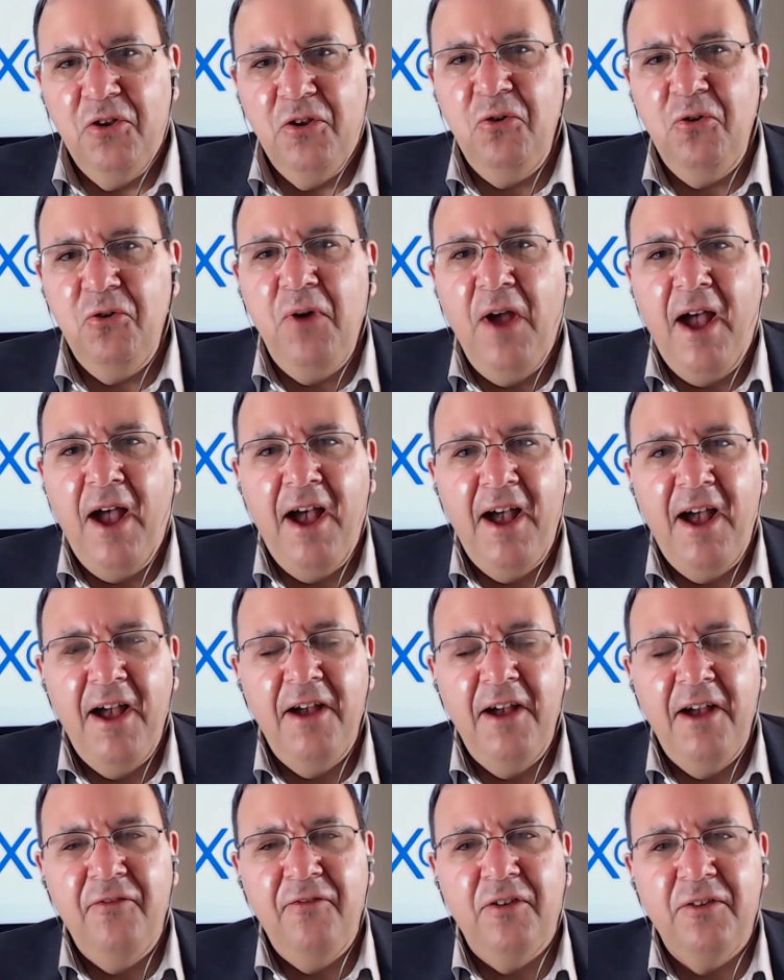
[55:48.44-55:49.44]

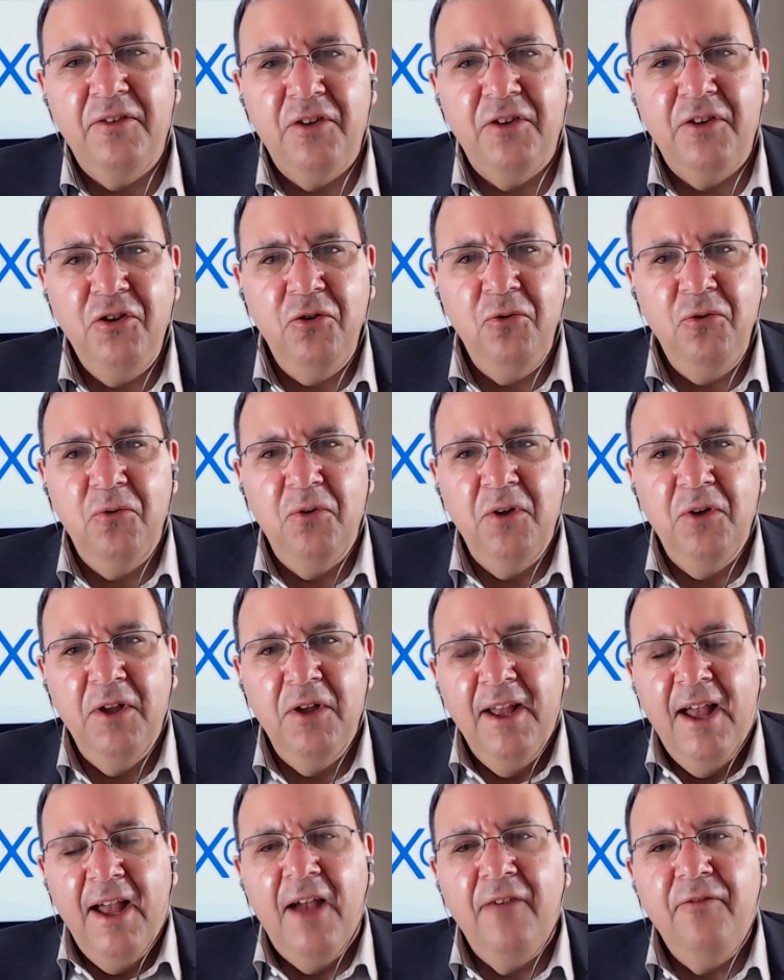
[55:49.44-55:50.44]
have you
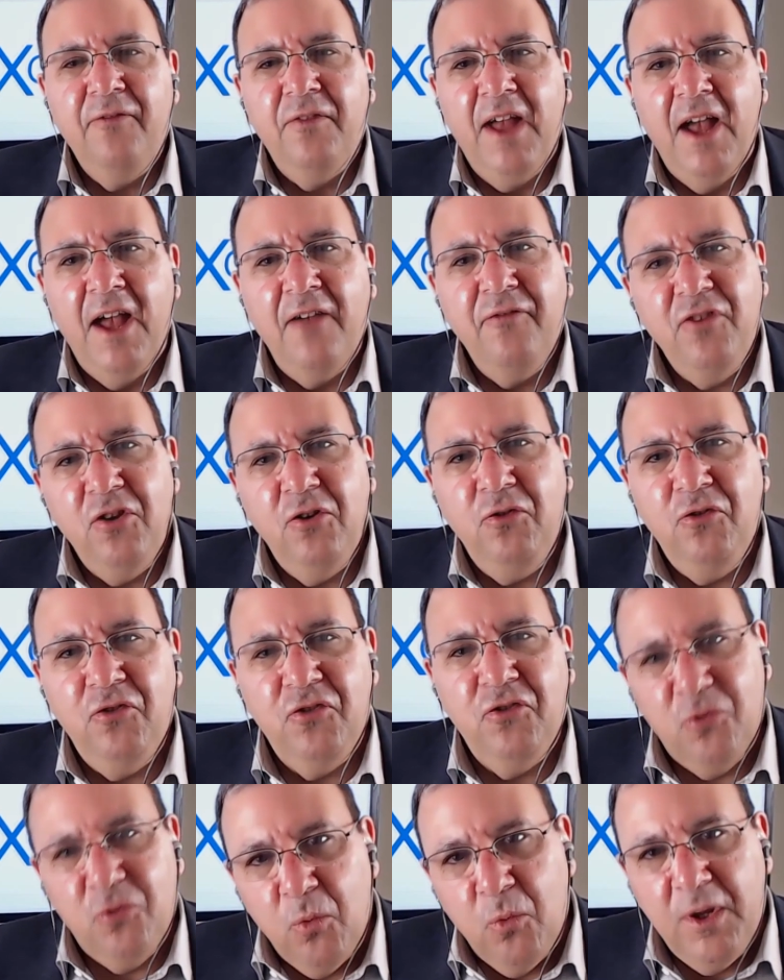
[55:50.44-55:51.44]
have have you
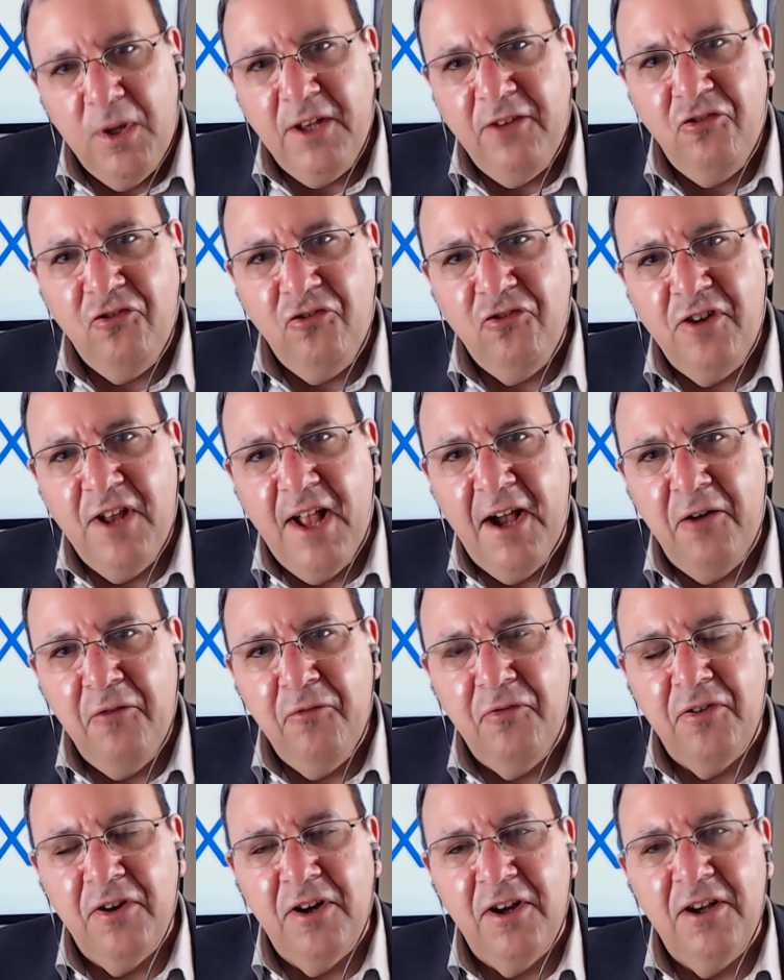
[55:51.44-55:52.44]
switched now
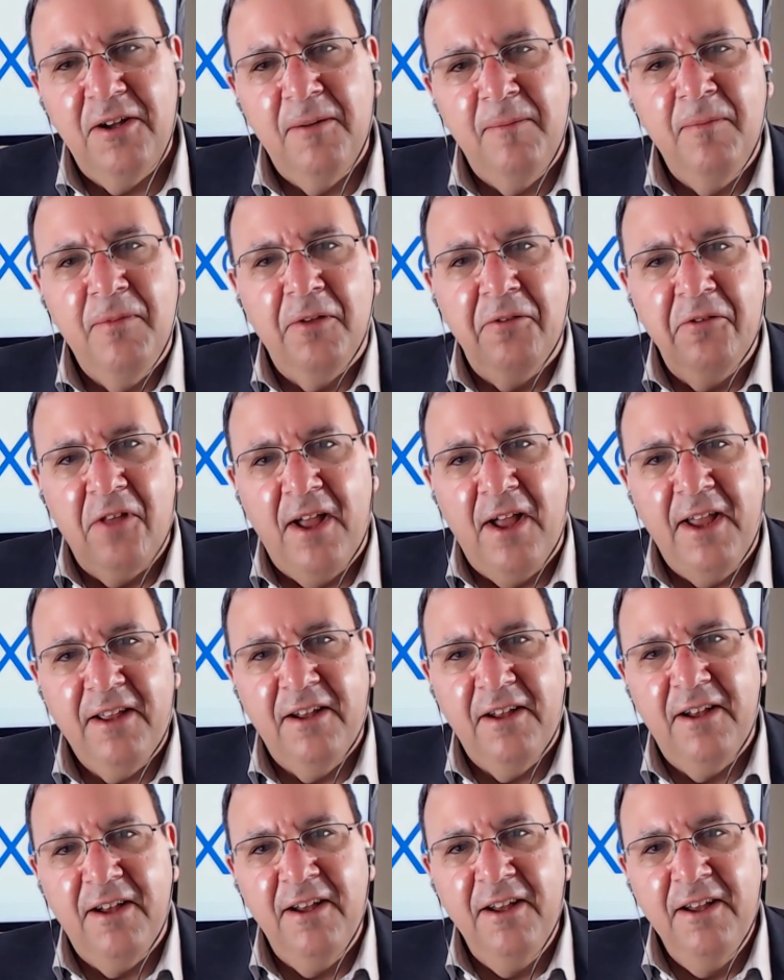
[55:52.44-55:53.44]
from the
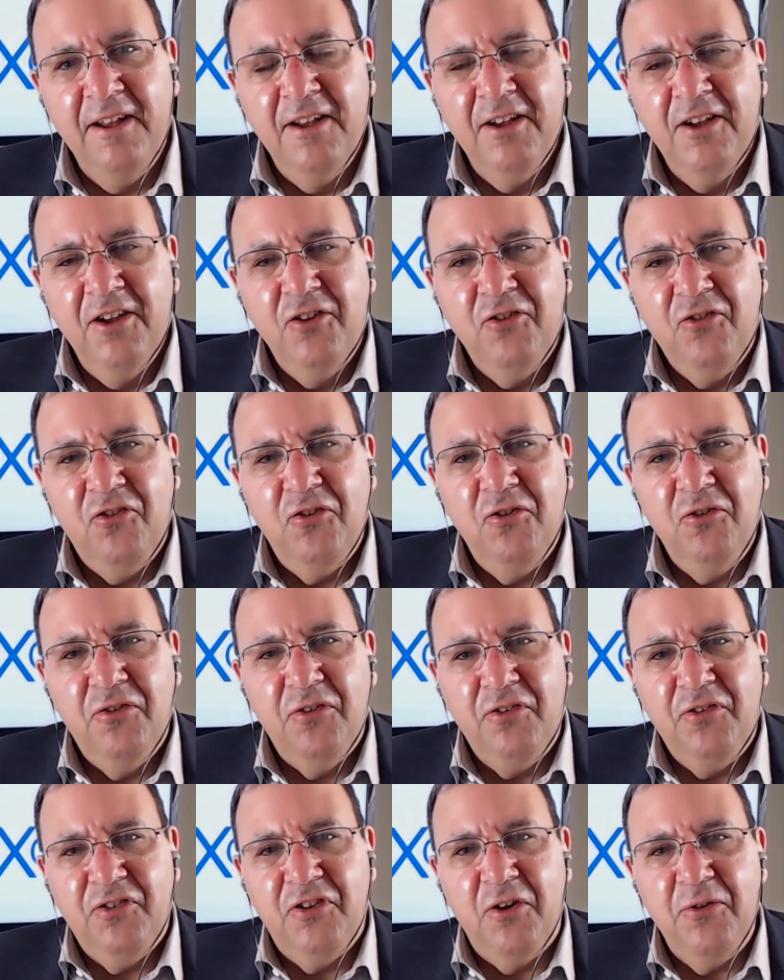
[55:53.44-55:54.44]
Leica to the
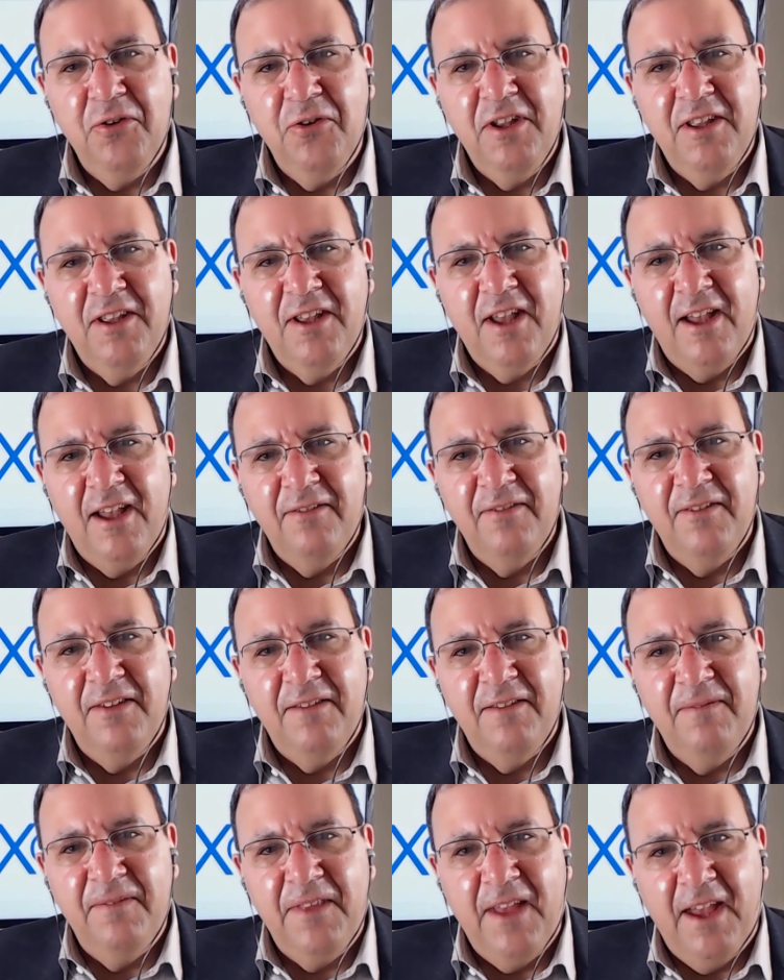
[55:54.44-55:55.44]
Sony
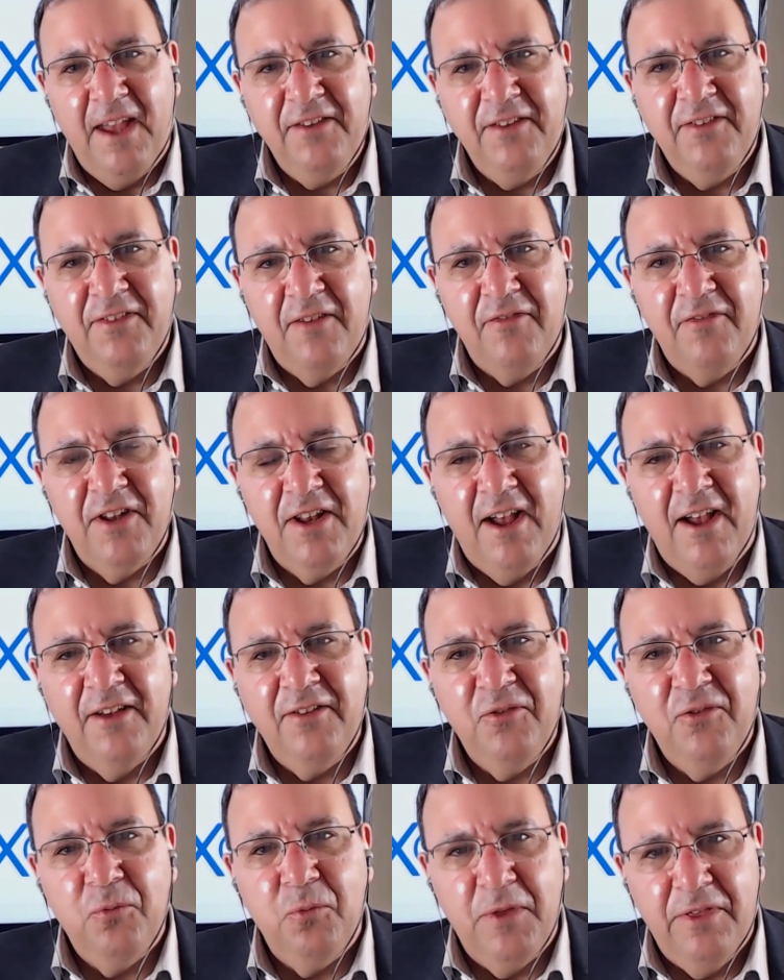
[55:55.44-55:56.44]

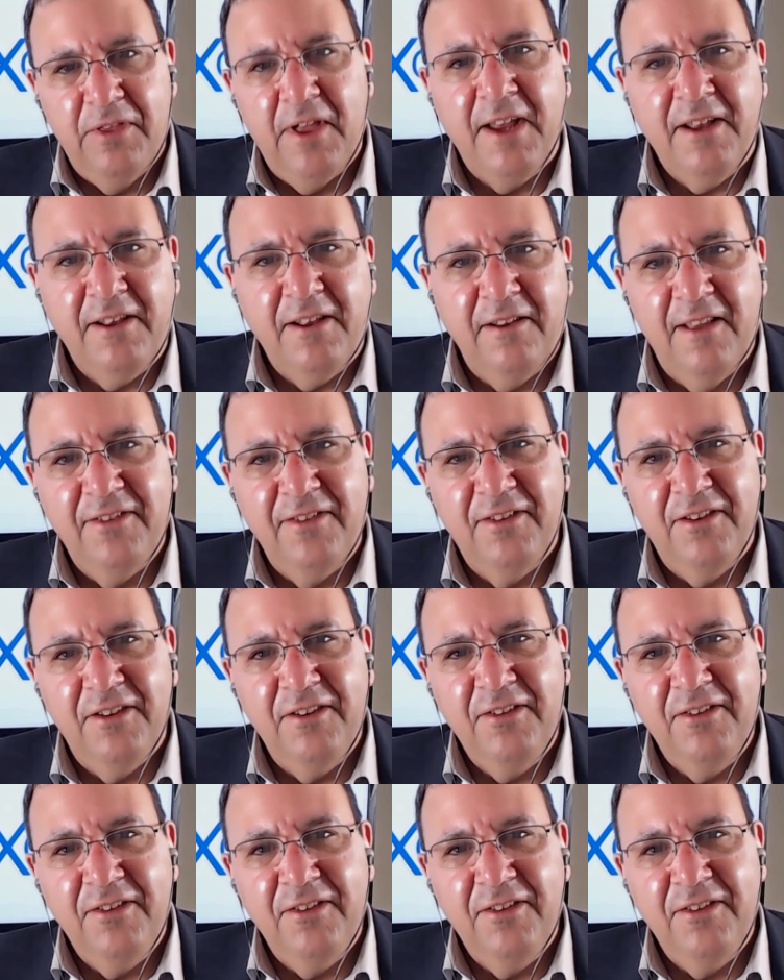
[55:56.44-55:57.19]
A7S with Leica lenses?